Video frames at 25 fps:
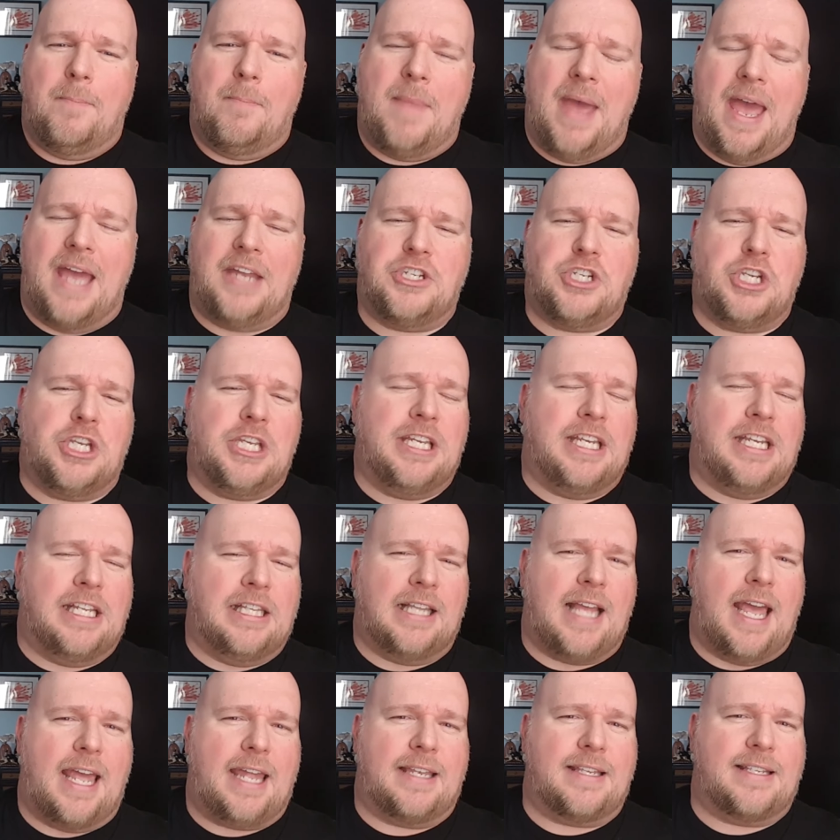Imagine
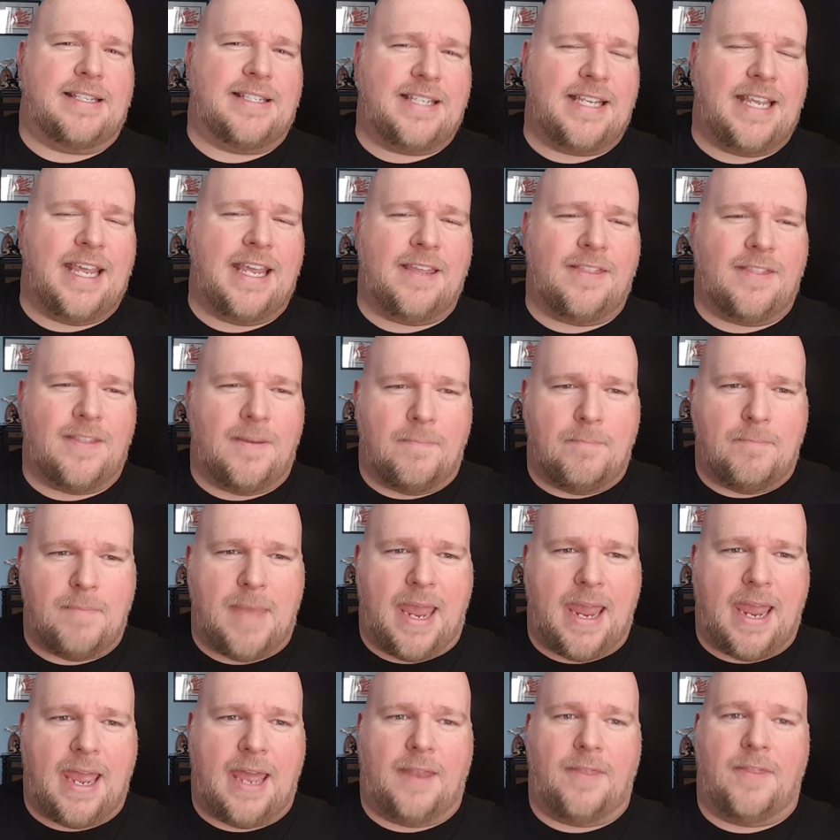Glenn seeing the
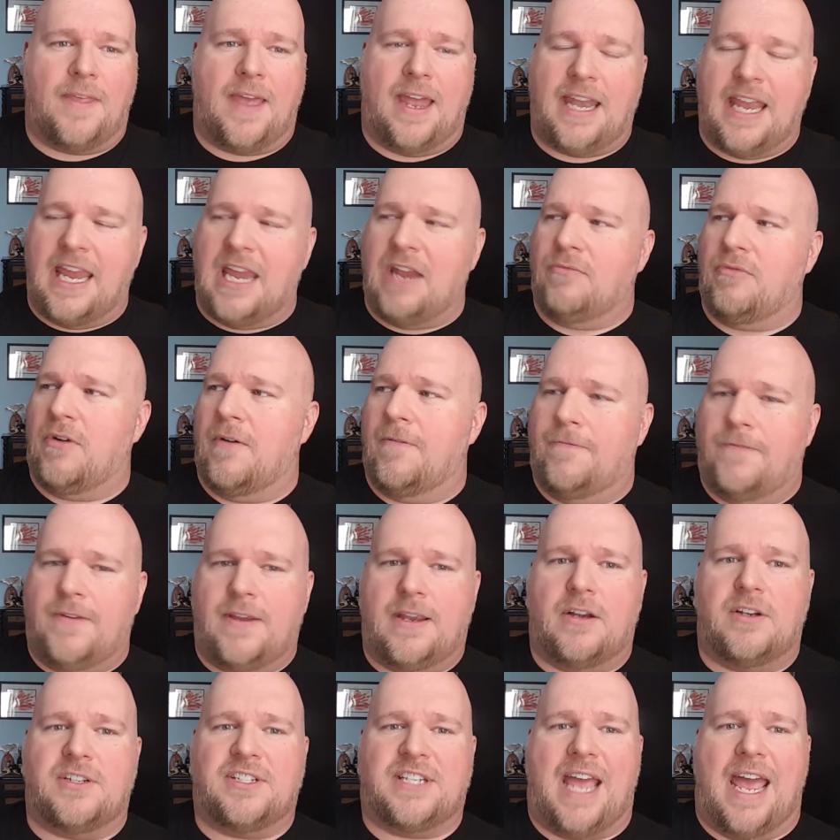man that he
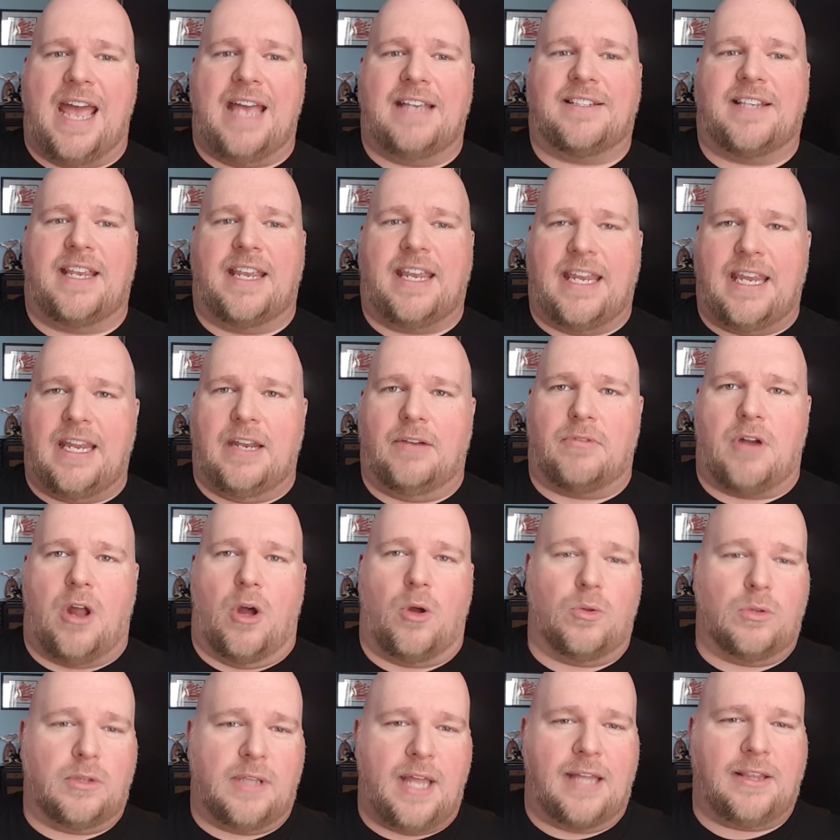reveres as a
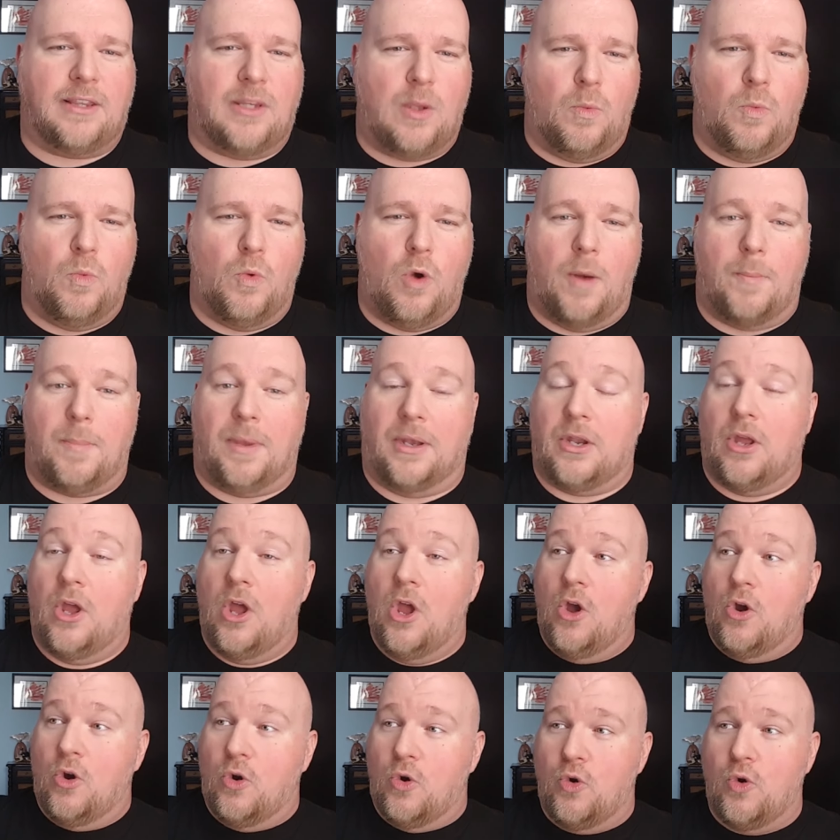hero let the woman
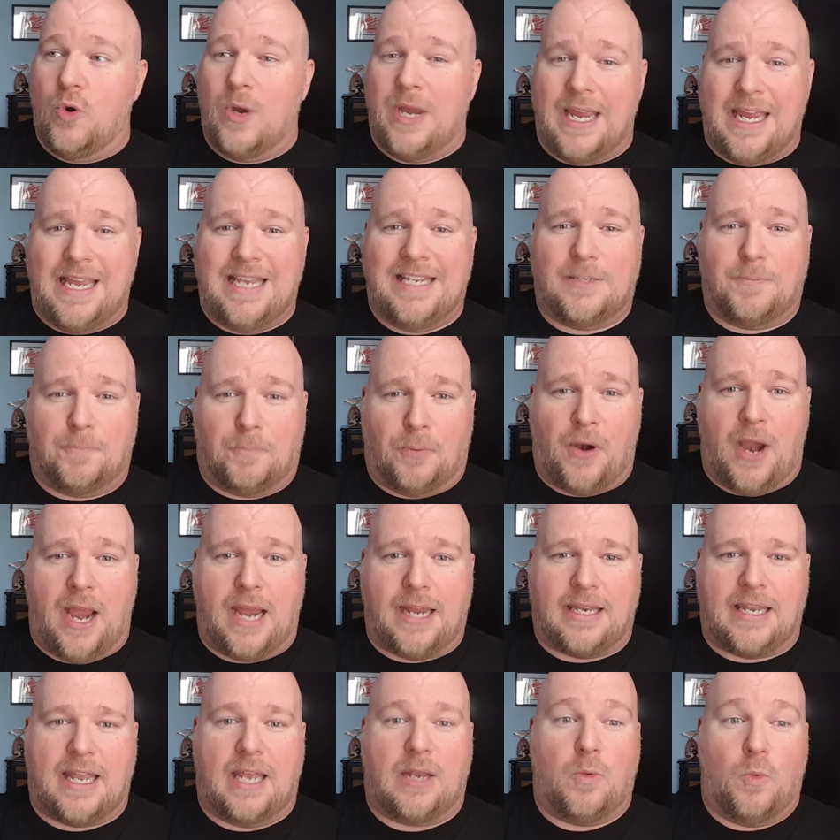who is
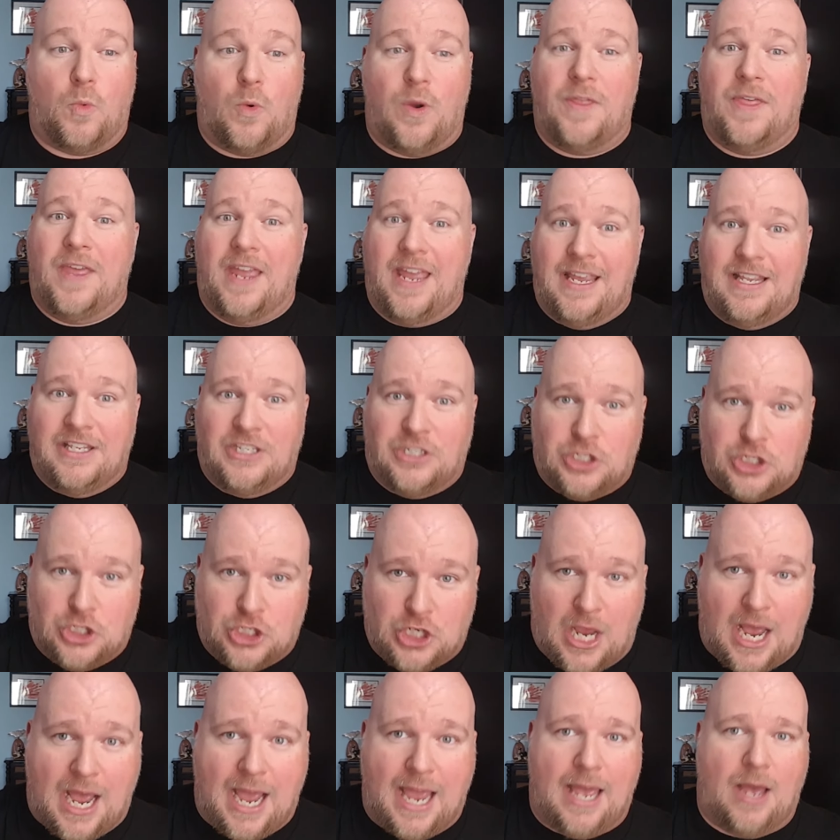pregnant with his
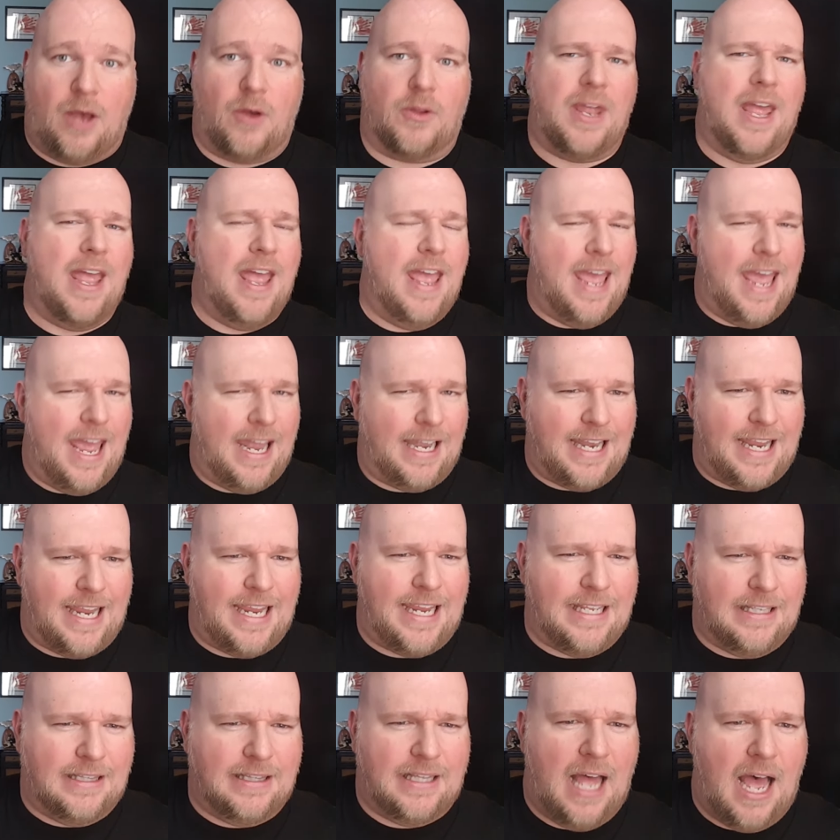child and
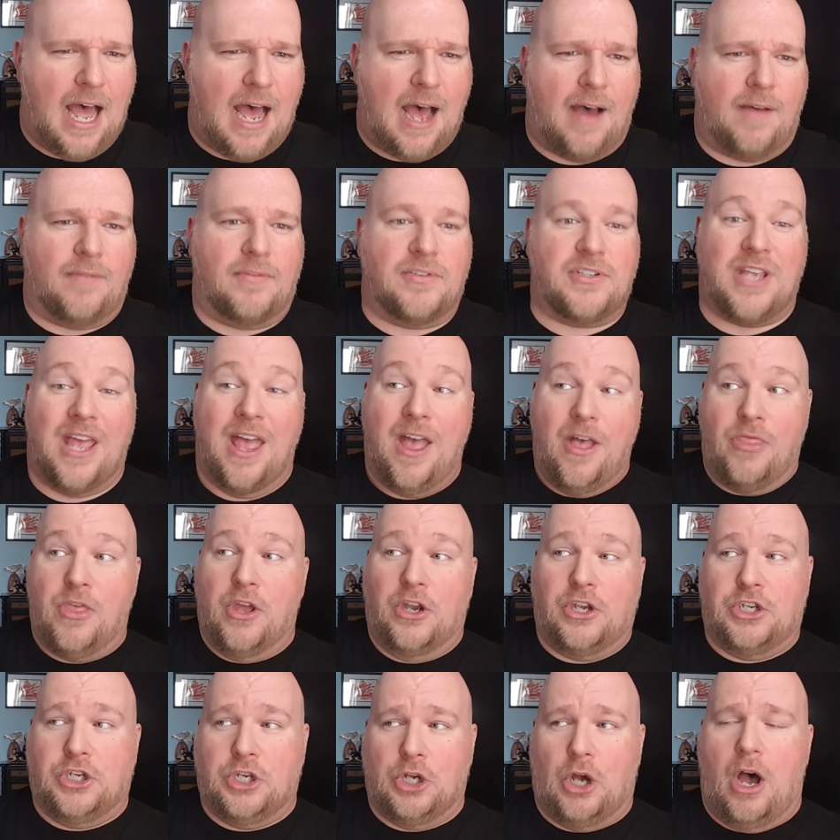he loves,
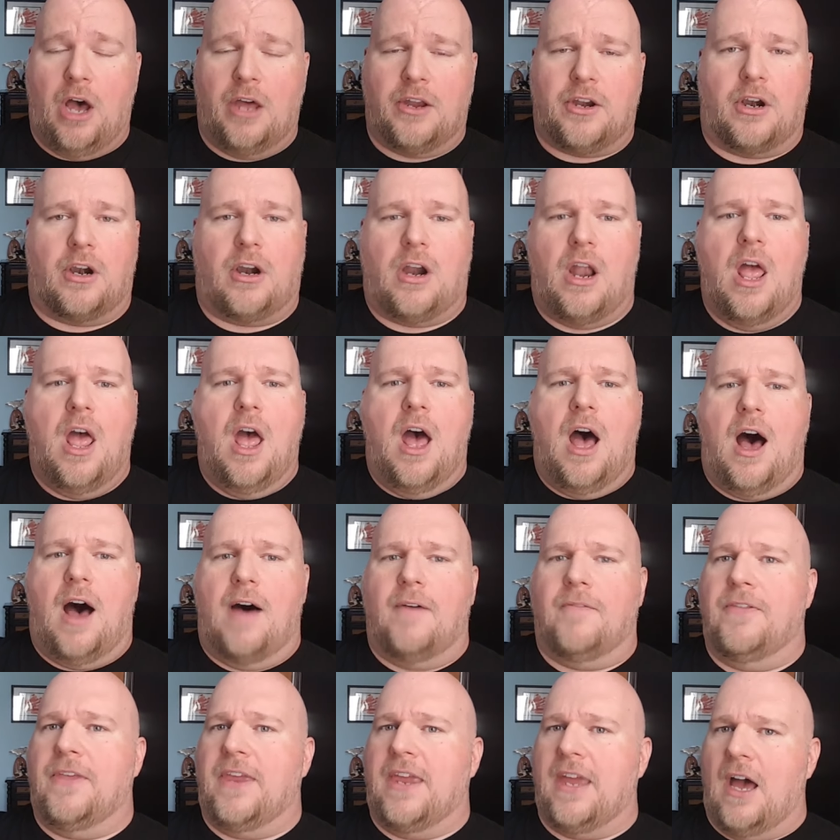the daughter
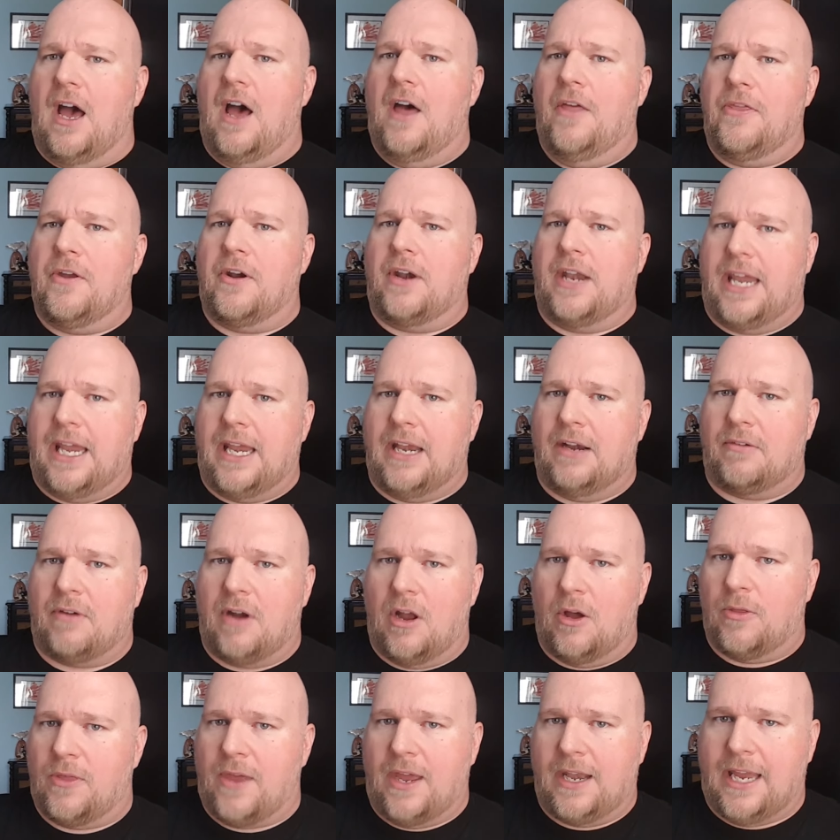of the other
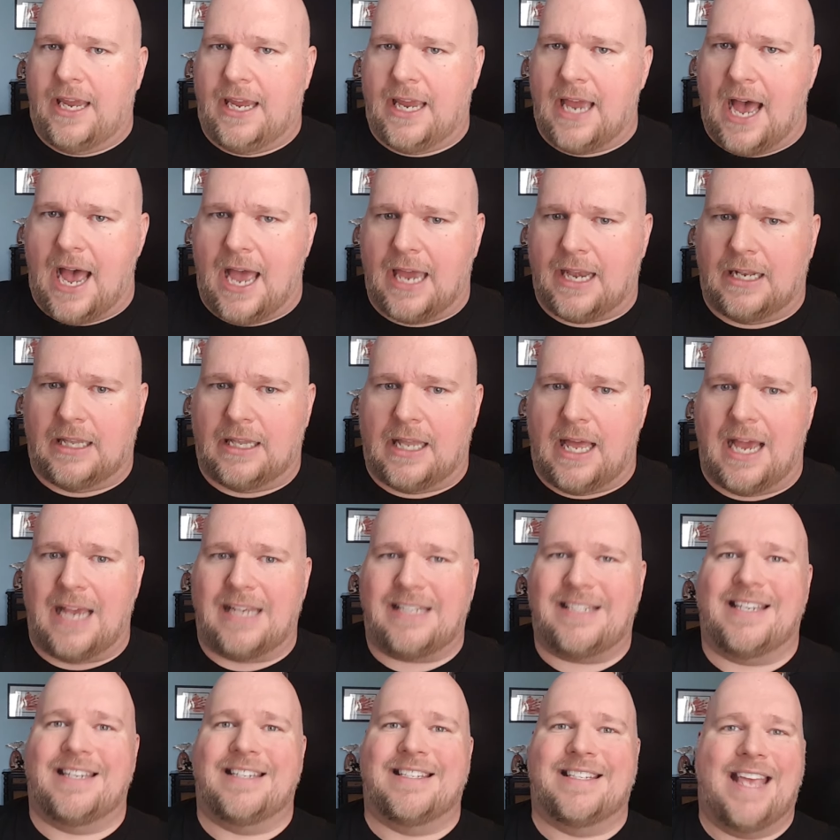hero that he
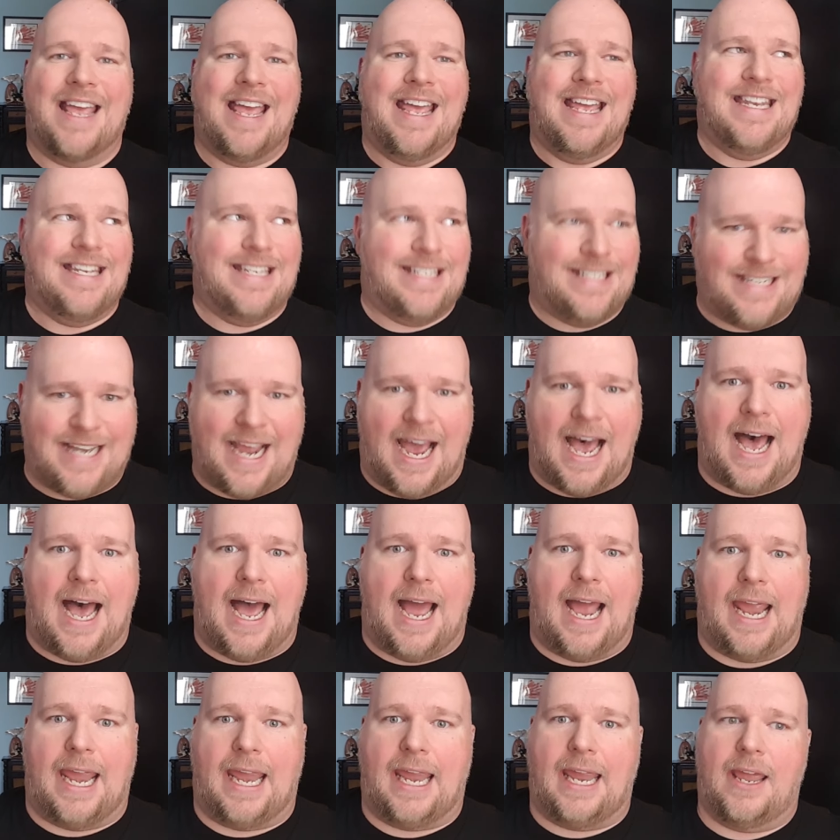idolizes,
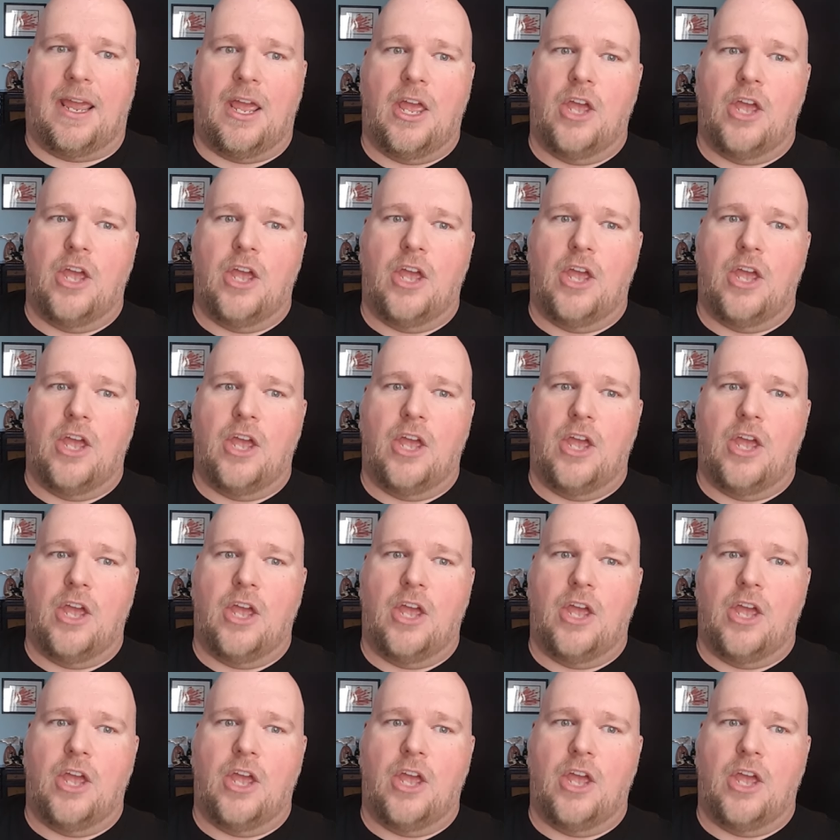die.